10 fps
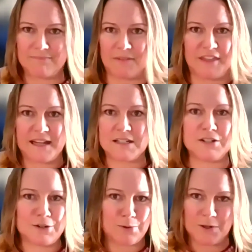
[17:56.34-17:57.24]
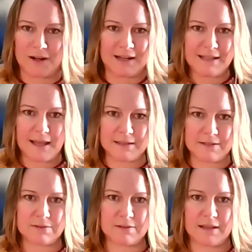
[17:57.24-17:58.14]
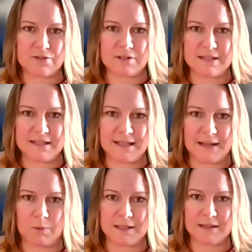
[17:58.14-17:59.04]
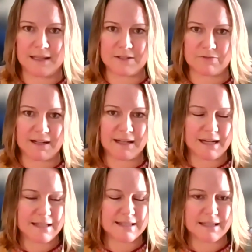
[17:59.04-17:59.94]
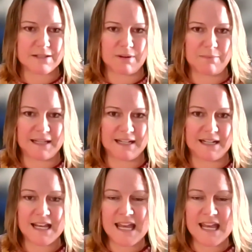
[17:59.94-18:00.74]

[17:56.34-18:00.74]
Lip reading: thing to do, or as Christy said, what gets recognized gets repeated.